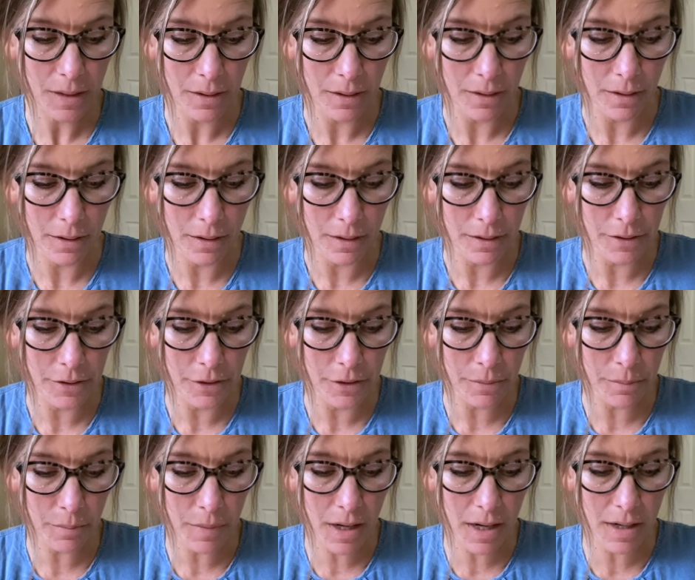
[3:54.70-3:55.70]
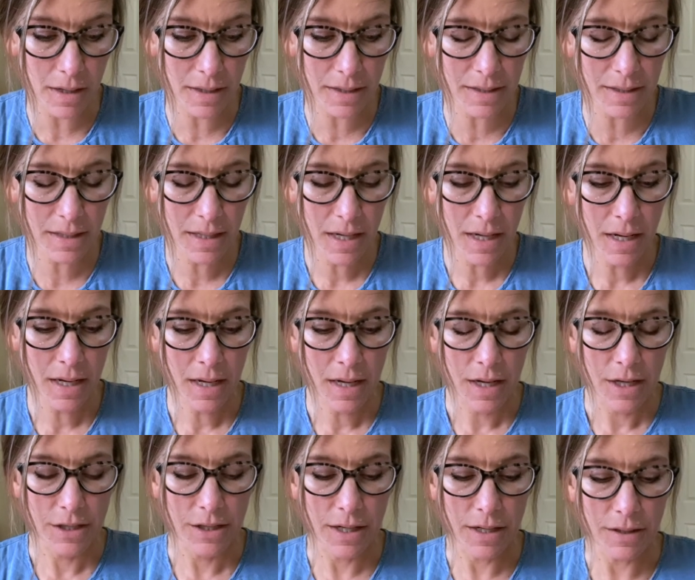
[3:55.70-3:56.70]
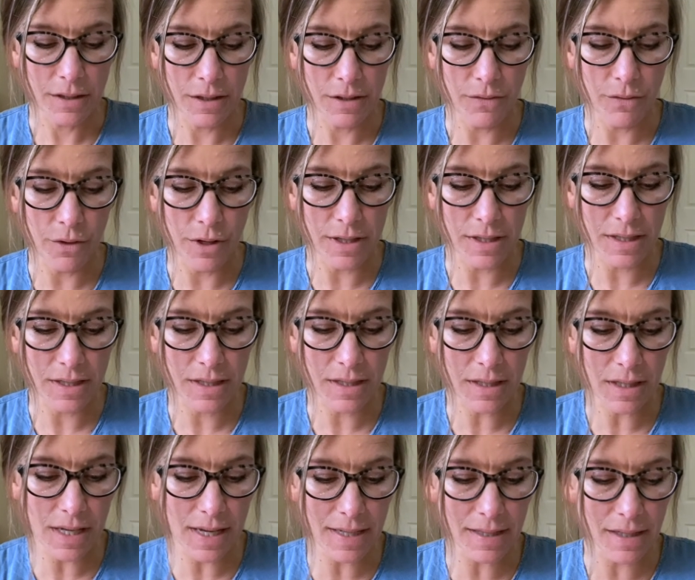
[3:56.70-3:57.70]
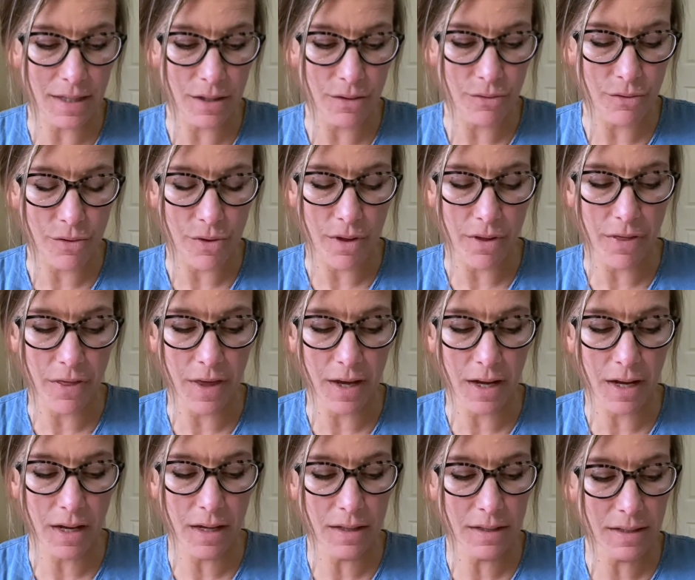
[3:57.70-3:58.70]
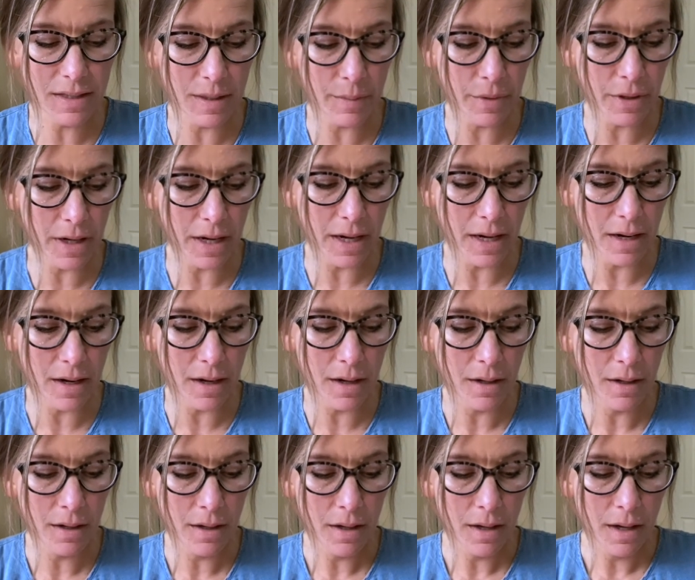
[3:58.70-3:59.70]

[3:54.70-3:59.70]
On your marks, Chelsea's voice slices through the thick summer air.